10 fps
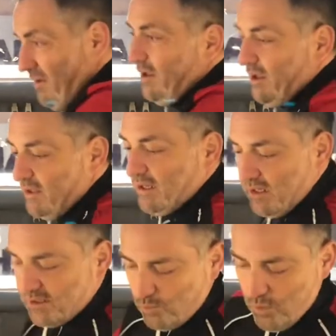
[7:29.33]

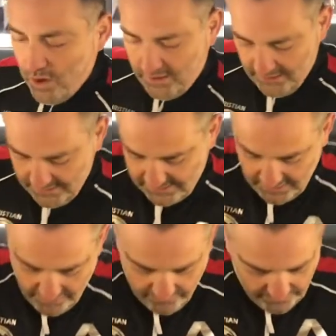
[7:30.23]
it's a working
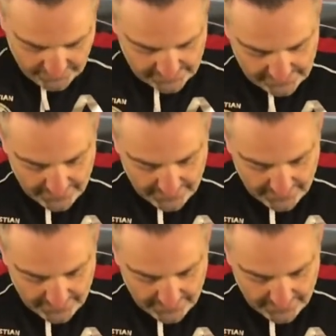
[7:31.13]
surface.